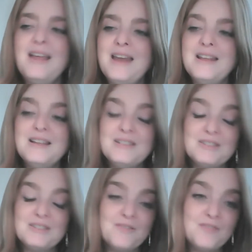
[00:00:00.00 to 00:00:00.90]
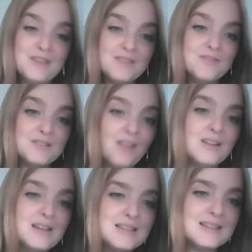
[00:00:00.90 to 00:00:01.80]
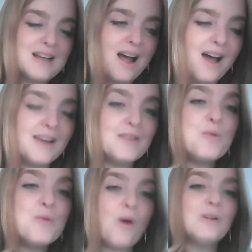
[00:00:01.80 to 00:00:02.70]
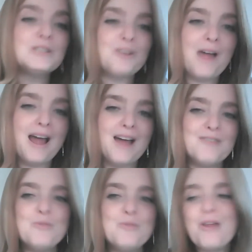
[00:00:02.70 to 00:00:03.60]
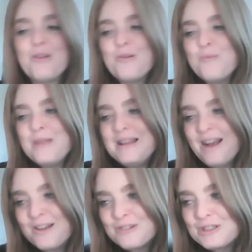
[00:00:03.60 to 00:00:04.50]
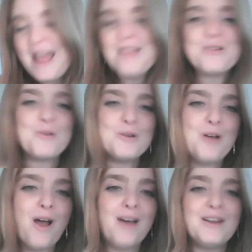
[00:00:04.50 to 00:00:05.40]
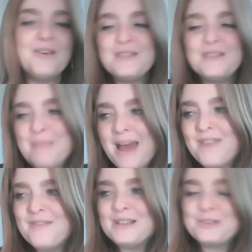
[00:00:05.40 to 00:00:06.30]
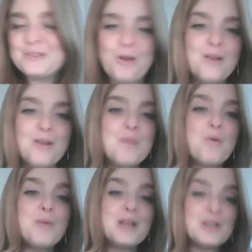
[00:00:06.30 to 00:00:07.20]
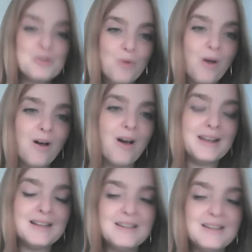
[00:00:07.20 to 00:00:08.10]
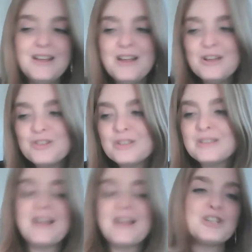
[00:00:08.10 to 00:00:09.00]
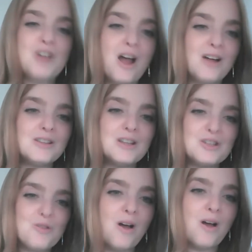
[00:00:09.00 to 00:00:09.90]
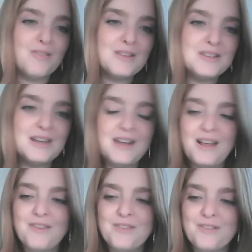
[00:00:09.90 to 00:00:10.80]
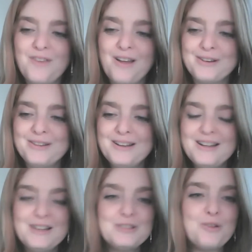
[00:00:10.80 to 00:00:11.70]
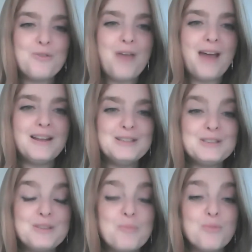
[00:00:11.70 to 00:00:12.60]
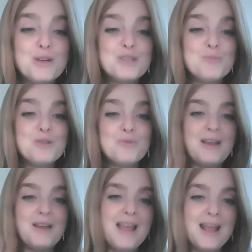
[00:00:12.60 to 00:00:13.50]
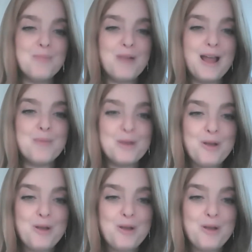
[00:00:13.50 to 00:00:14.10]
and his the fidelity to God, we also have, whether we understand it or not, if it's manifest or not, but we can draw on it just like a child can draw on the DNA of their father. So that is the bridge between Abraham and